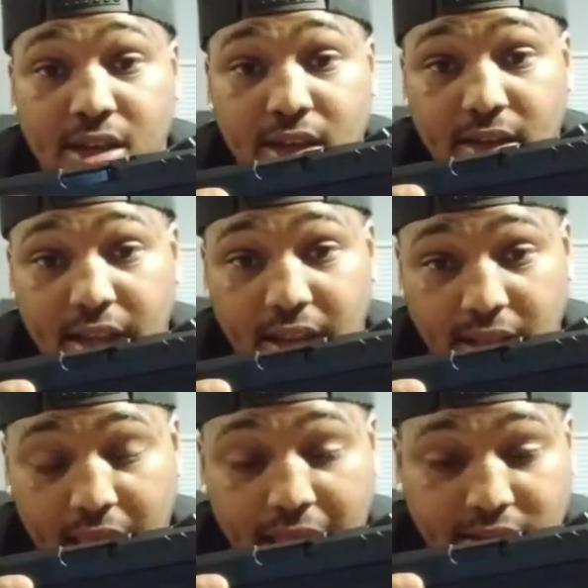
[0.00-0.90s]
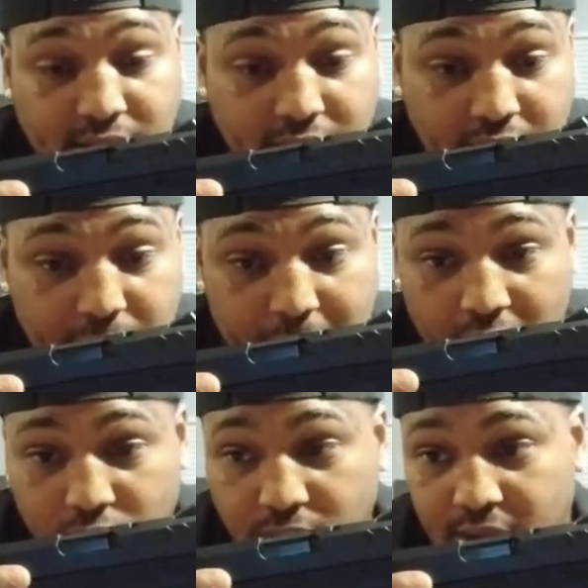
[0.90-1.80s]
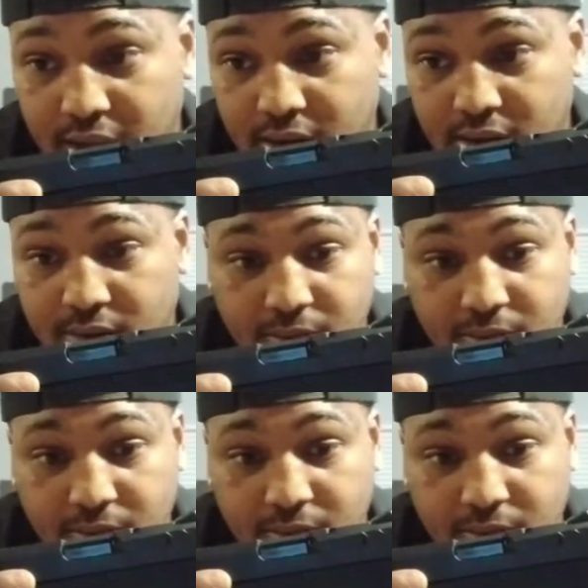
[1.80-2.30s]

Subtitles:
that actually come out and